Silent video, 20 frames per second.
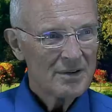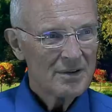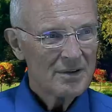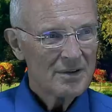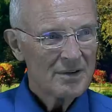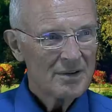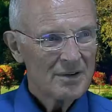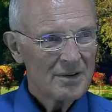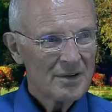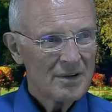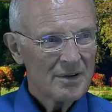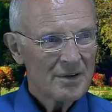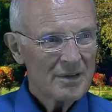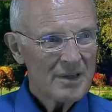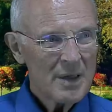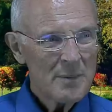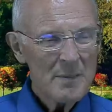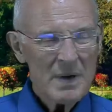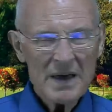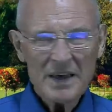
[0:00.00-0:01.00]
But uh,
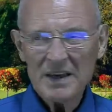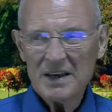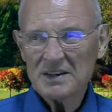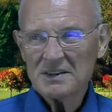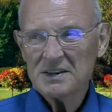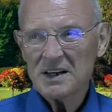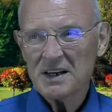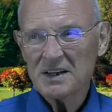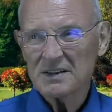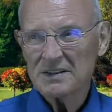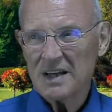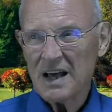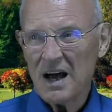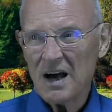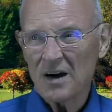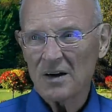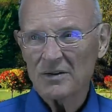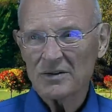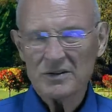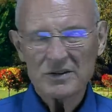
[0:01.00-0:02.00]
they make hissing
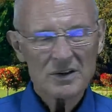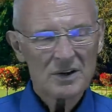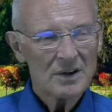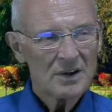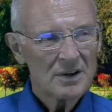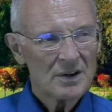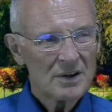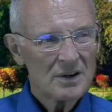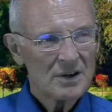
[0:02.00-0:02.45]
sounds. I mean, if,